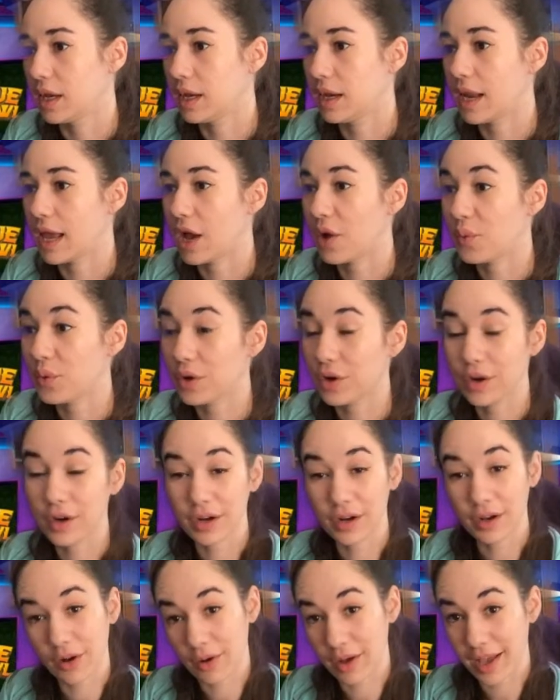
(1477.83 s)
Now we are going
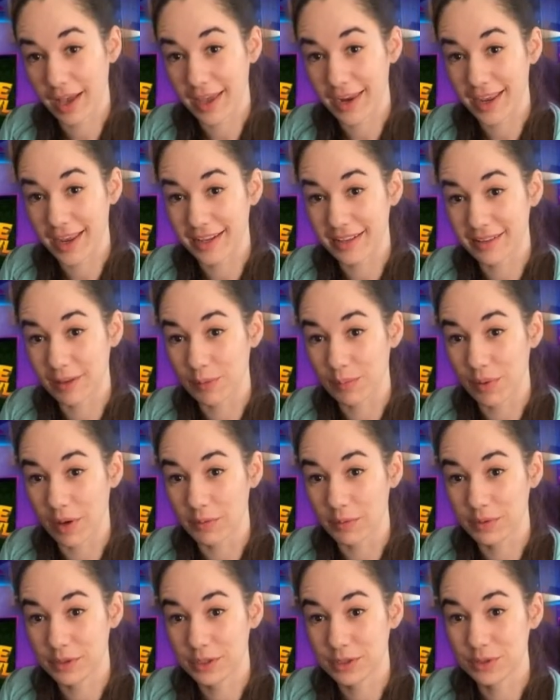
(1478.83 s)
to go ahead and click
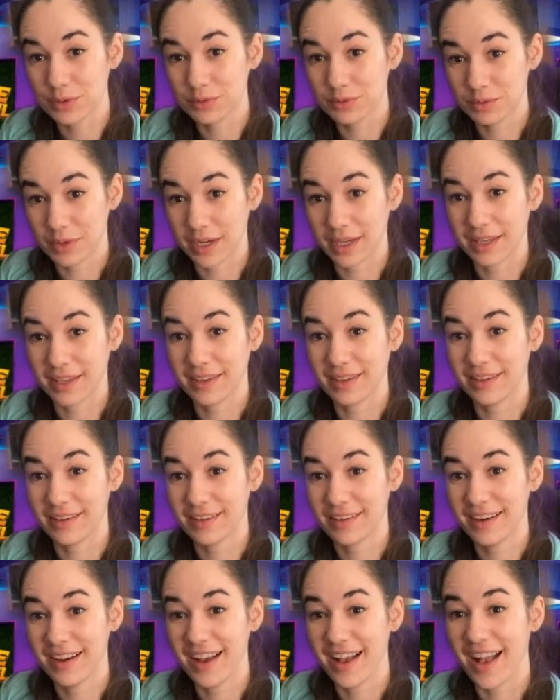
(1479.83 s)
publish right
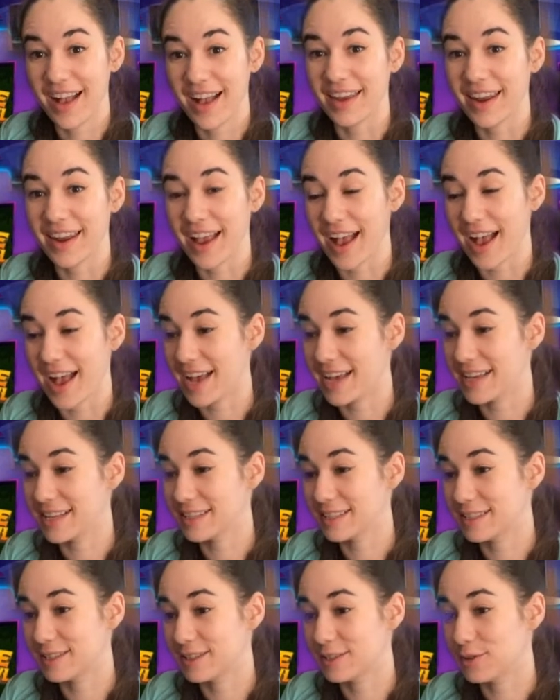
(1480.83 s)
here, and
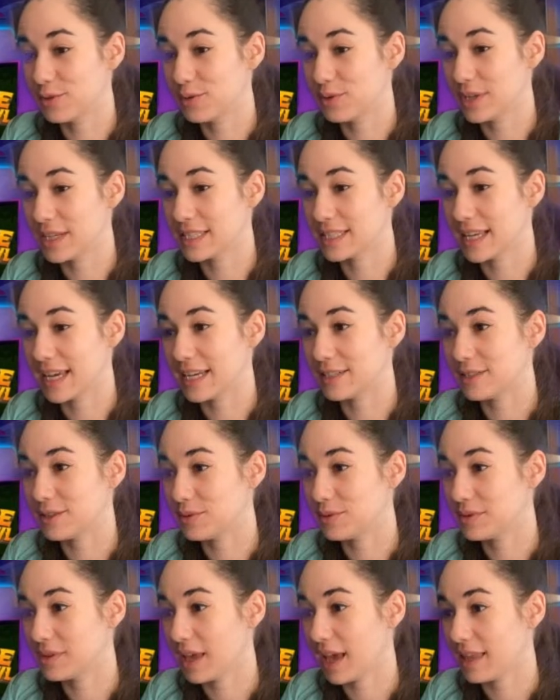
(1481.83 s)
as soon as I
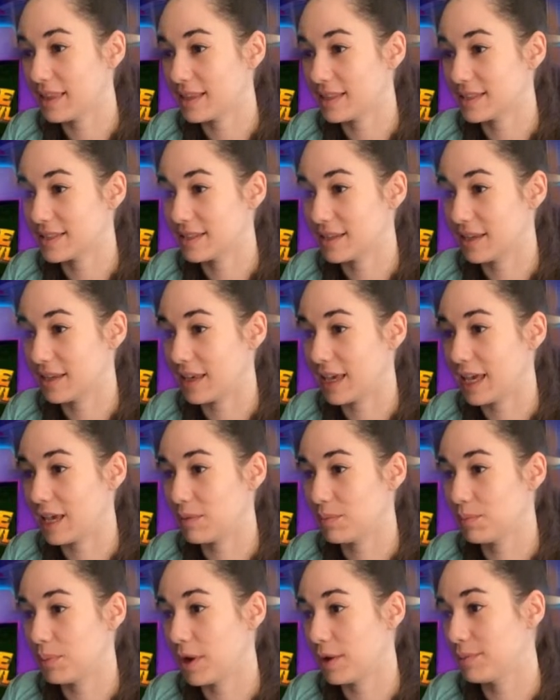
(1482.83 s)
do that, this game
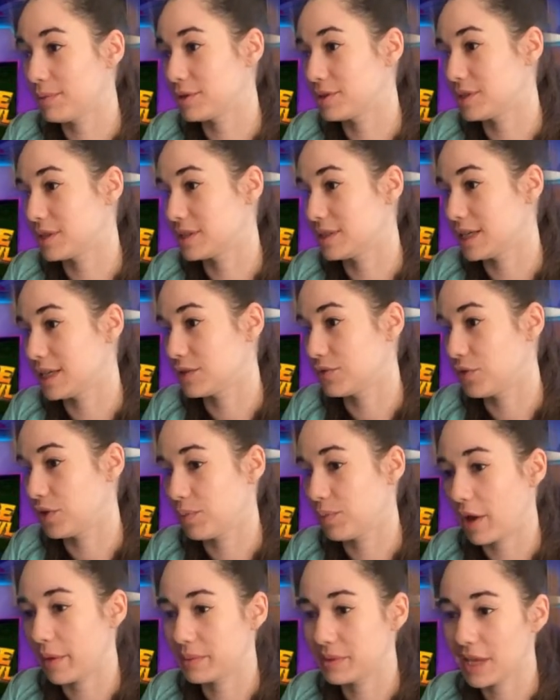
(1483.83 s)
published successfully
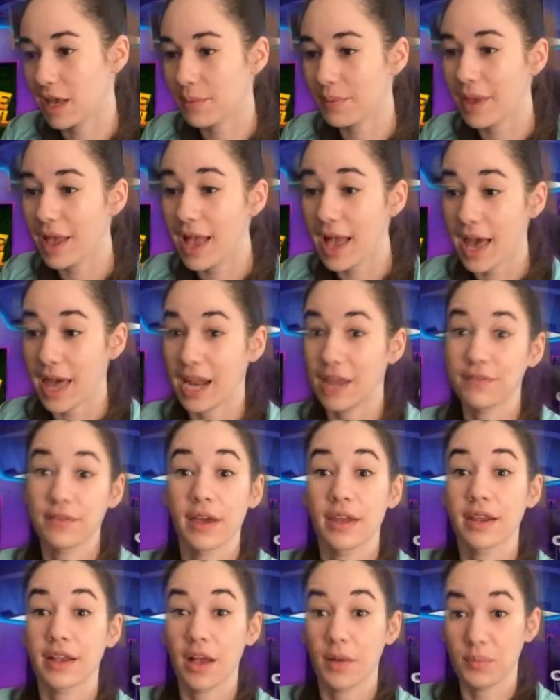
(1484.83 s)
pops up, and I've
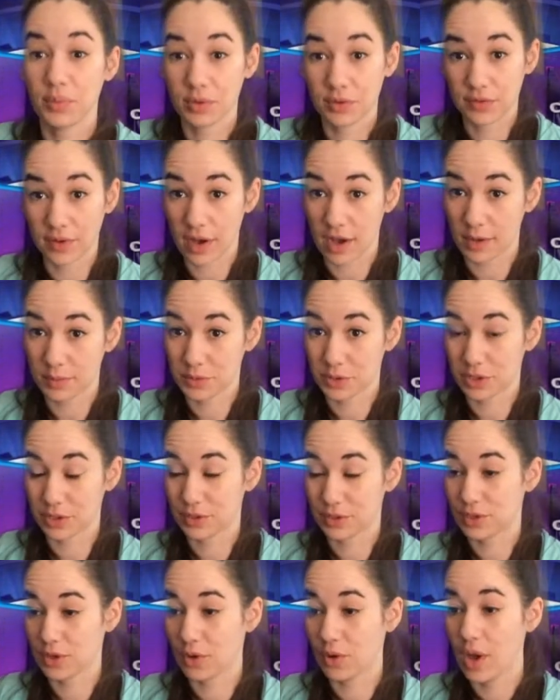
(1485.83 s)
got a couple of
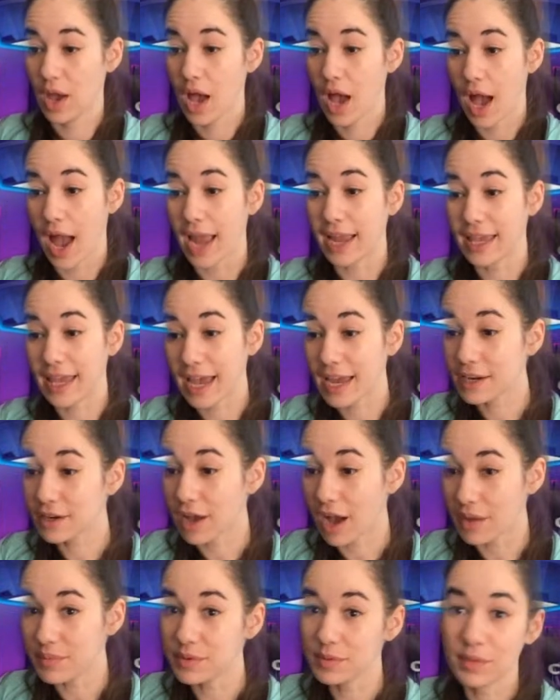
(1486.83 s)
options. So I can
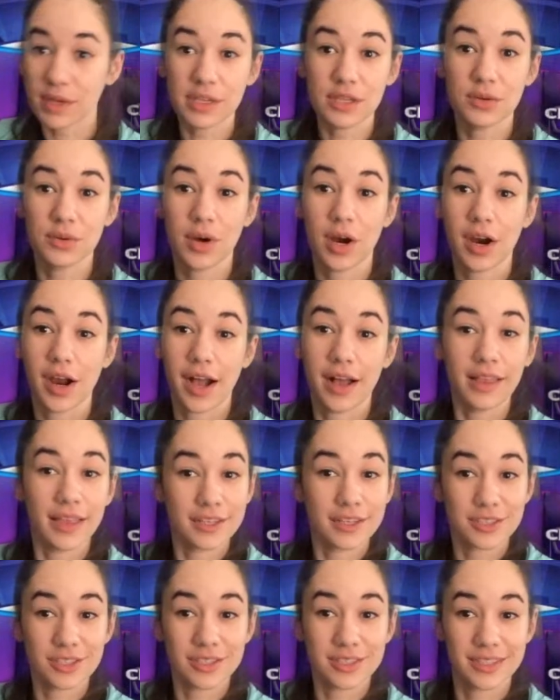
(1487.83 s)
copy my URL
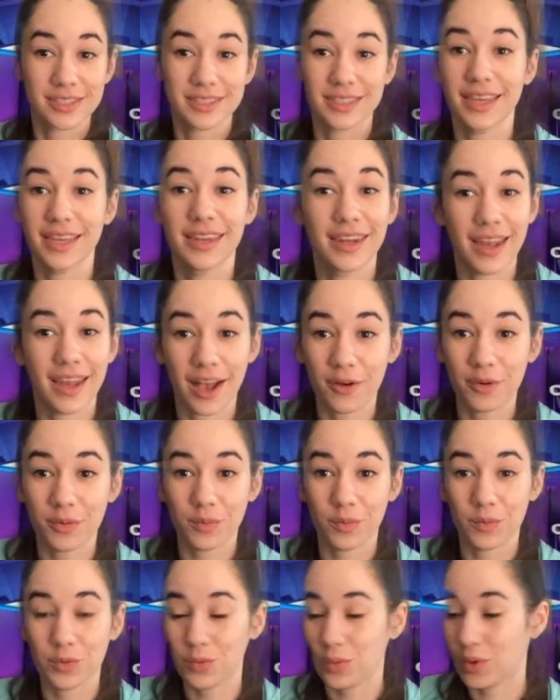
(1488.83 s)
and just send it out
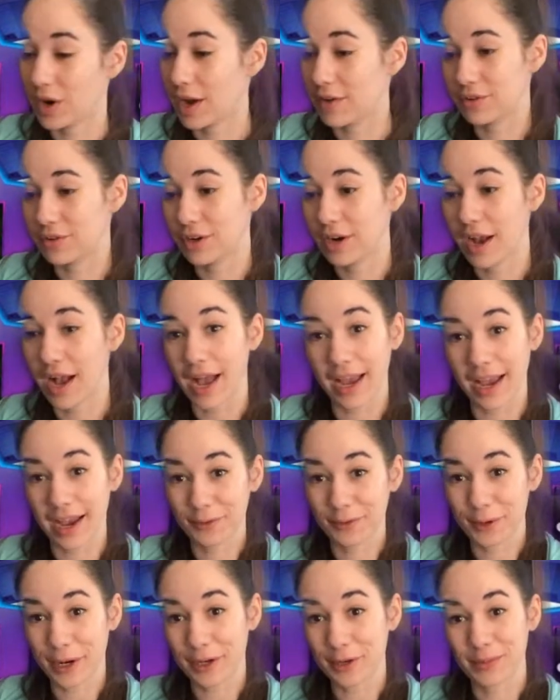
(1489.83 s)
wherever. I
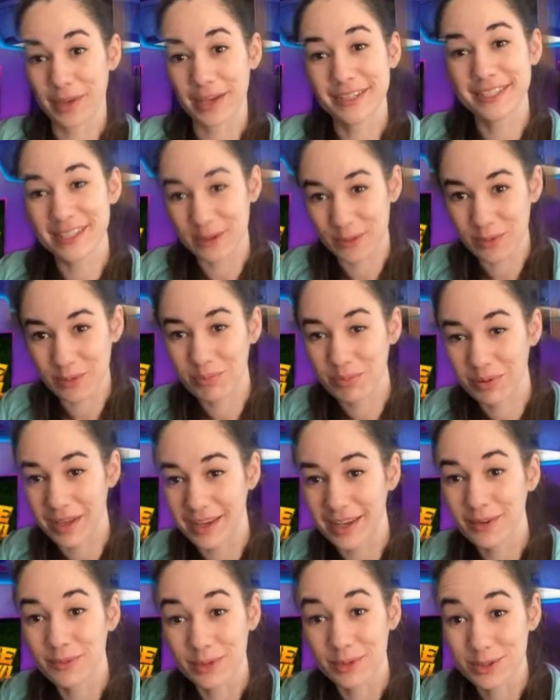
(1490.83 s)
recommend that we play
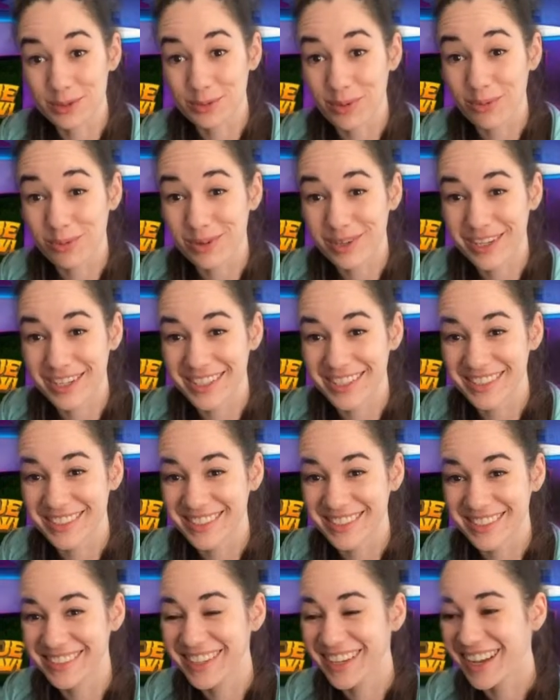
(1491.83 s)
it, which is what we're going to
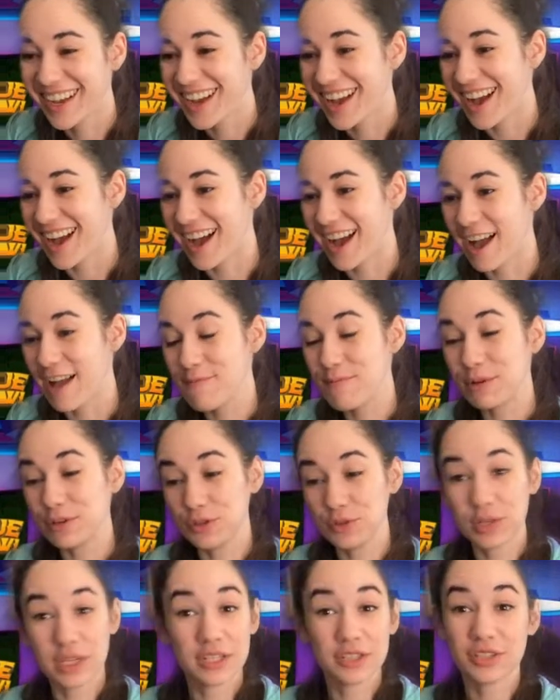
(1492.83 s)
do, but
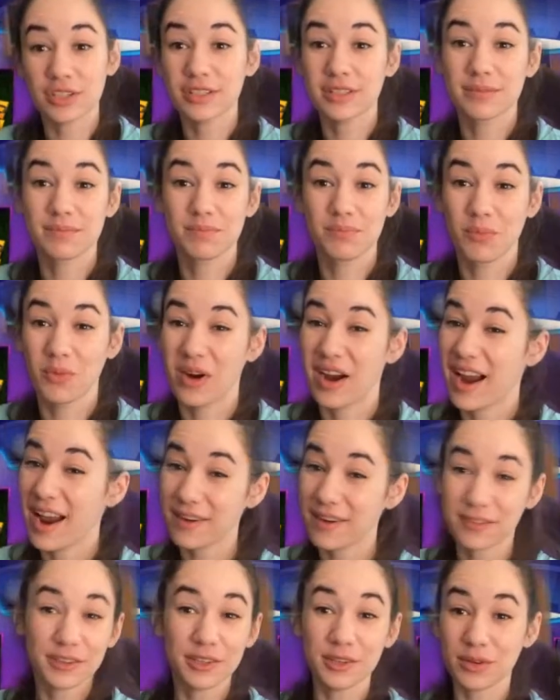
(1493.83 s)
you can just,
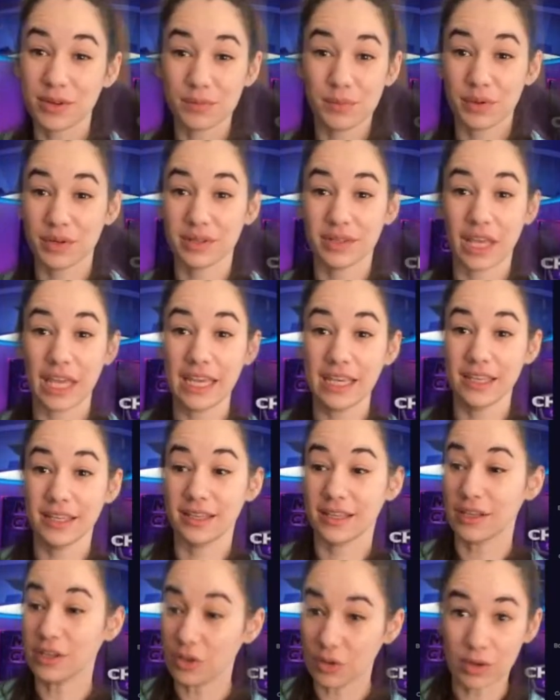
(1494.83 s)
wherever you can put a link,
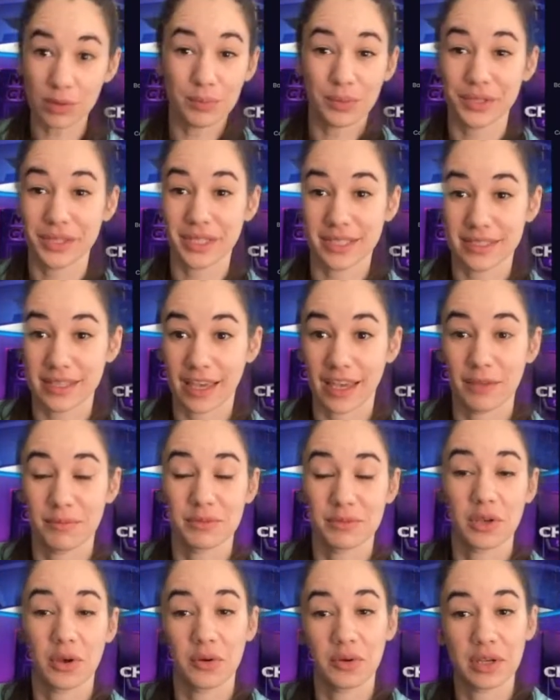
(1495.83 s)
you can put this game.
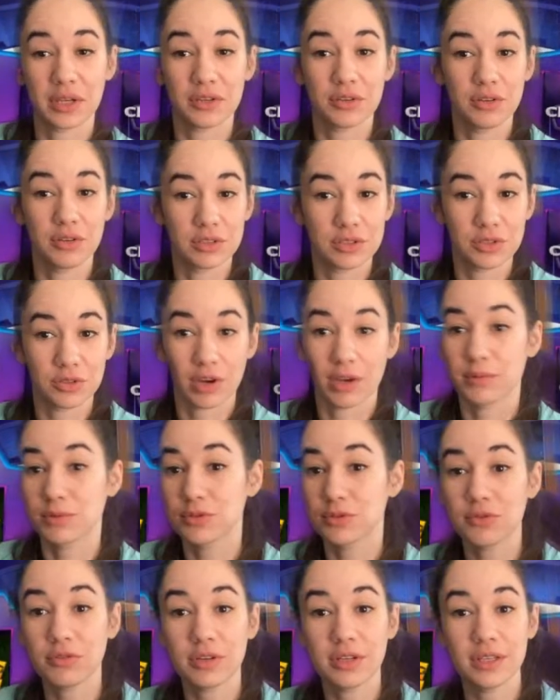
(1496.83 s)
So in your Instagram
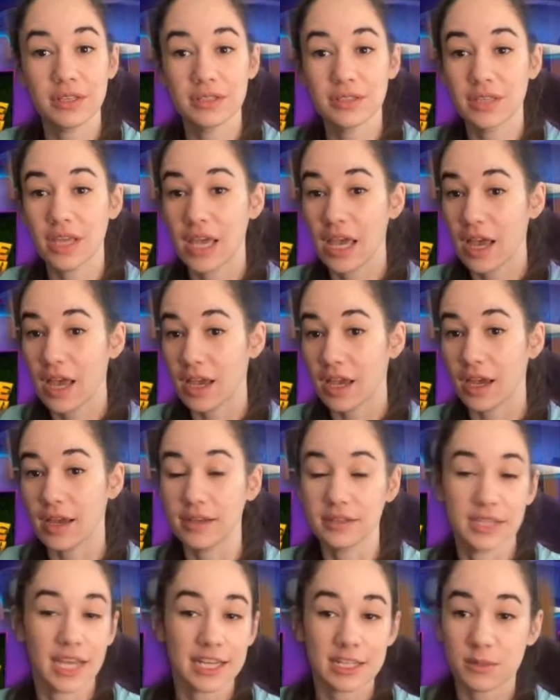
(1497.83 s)
stories,
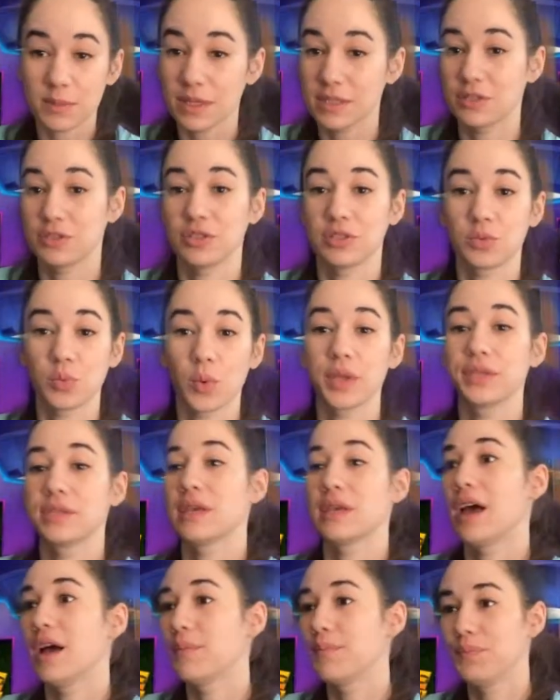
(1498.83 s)
text messages,
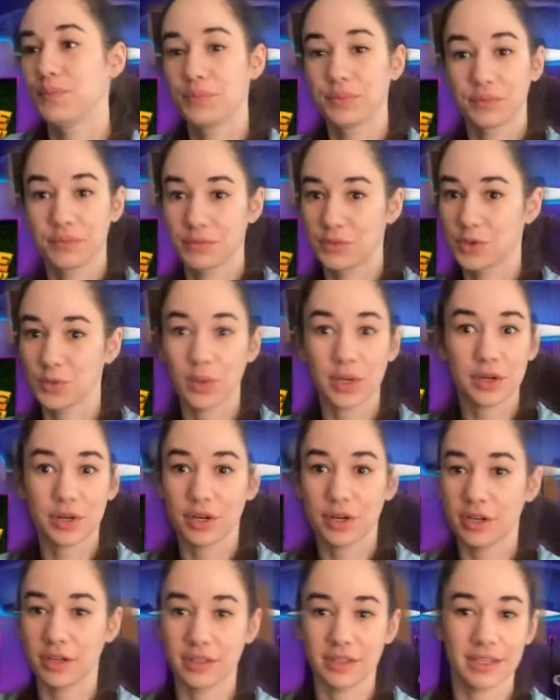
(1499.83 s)
WhatsApp,
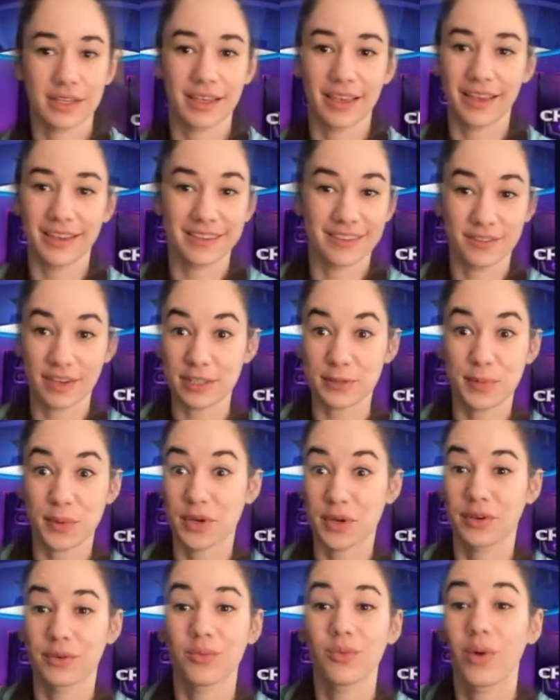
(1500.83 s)
Twitter,
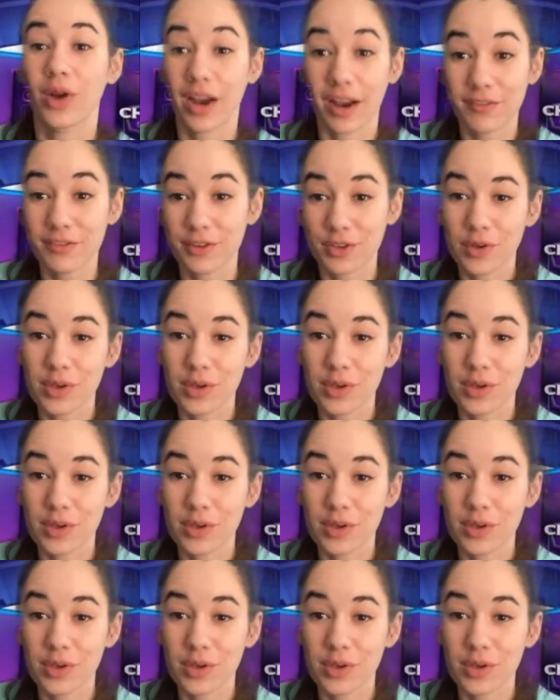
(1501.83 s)
Facebook, wherever you can